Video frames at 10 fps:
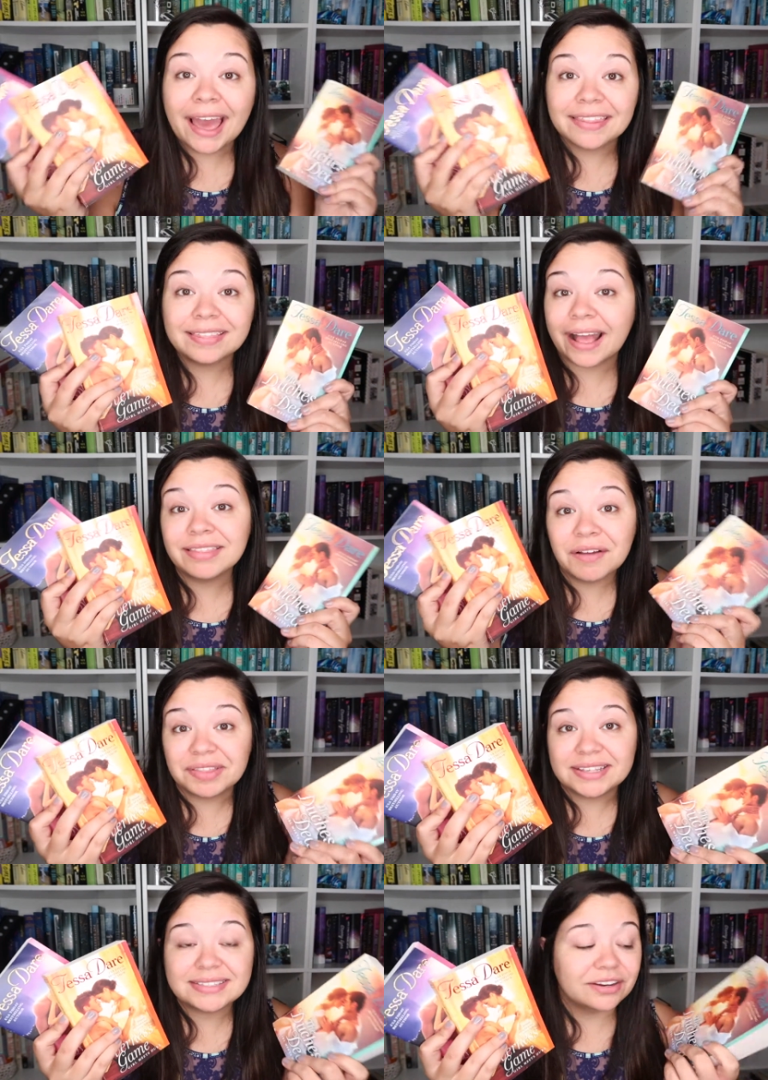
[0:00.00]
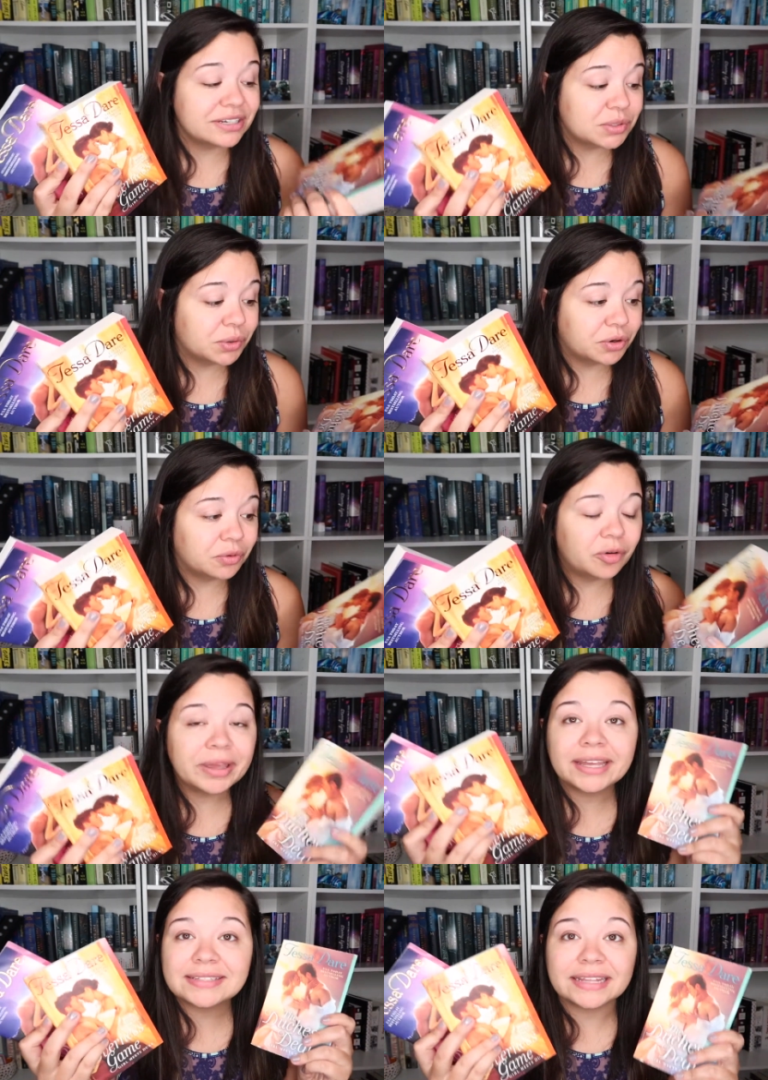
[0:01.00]
yeah, I love these. They're historical
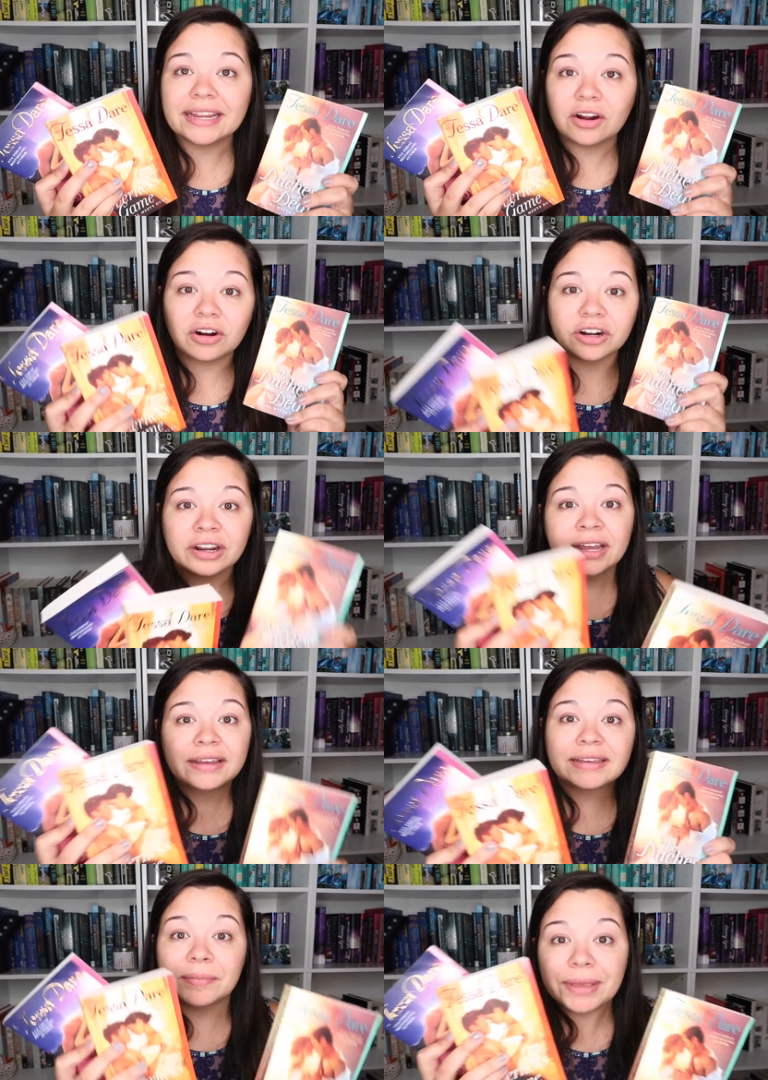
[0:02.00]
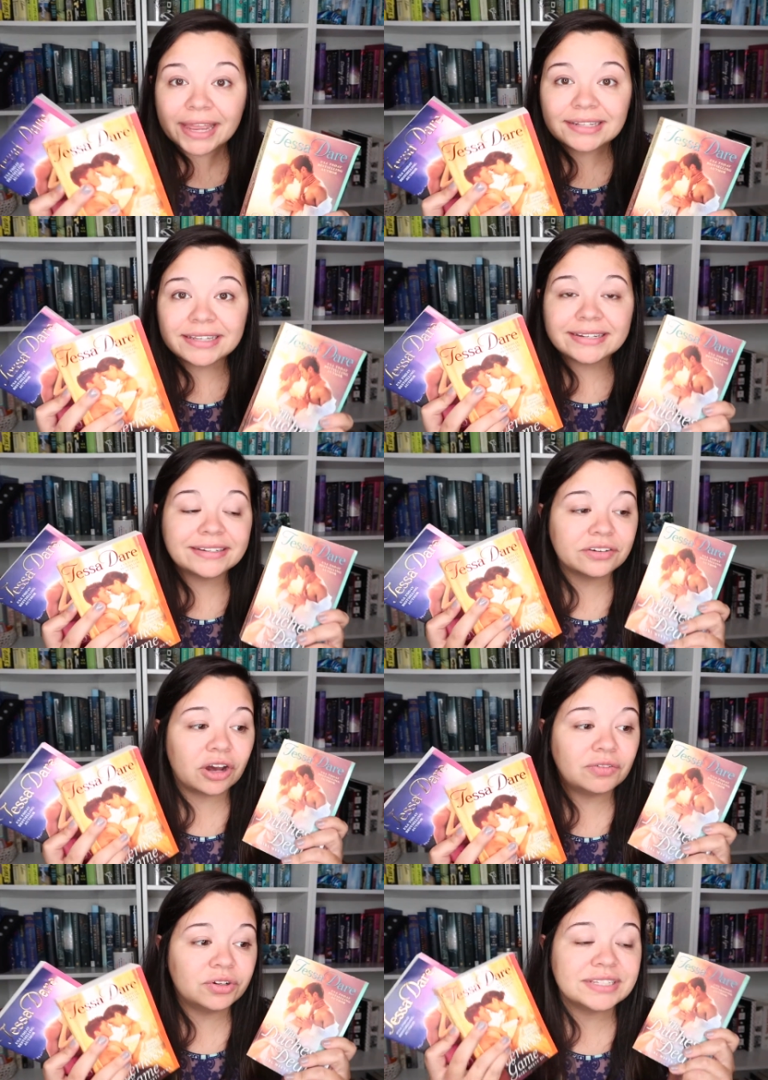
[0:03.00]
romance, they are companion
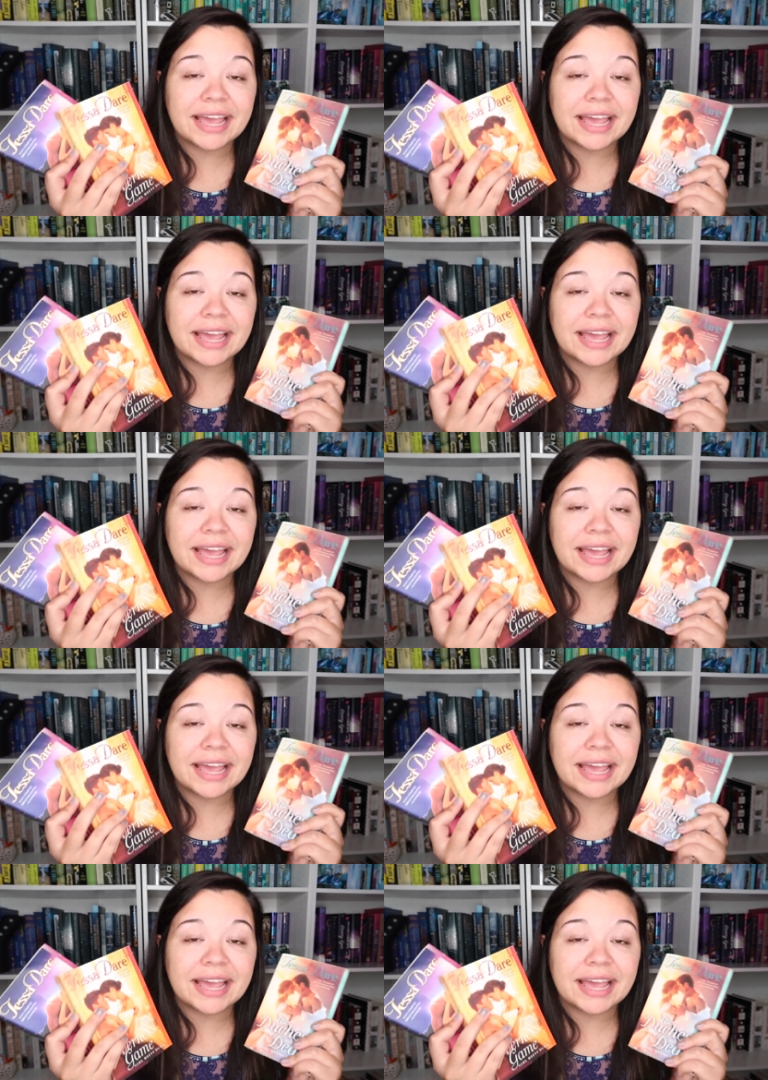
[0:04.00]
novels,